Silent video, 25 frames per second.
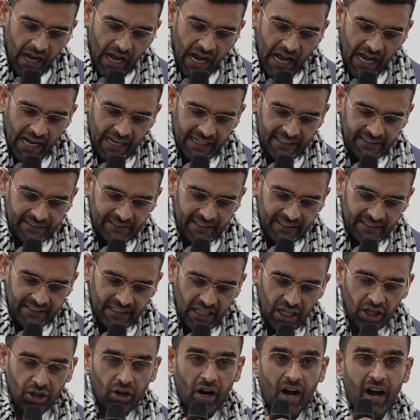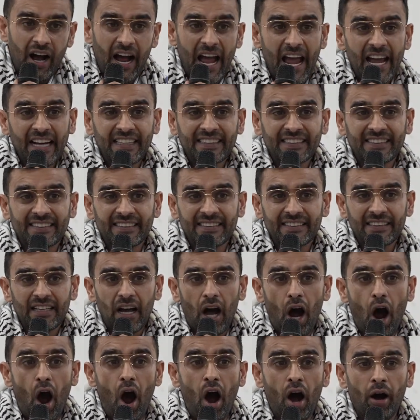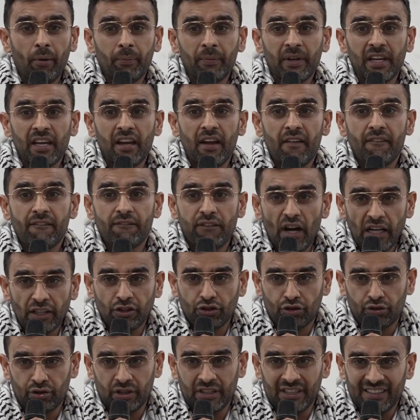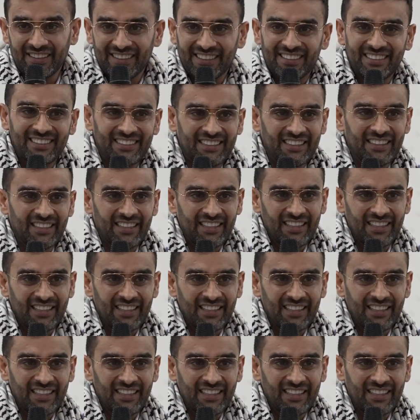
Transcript: And there are ex-army veterans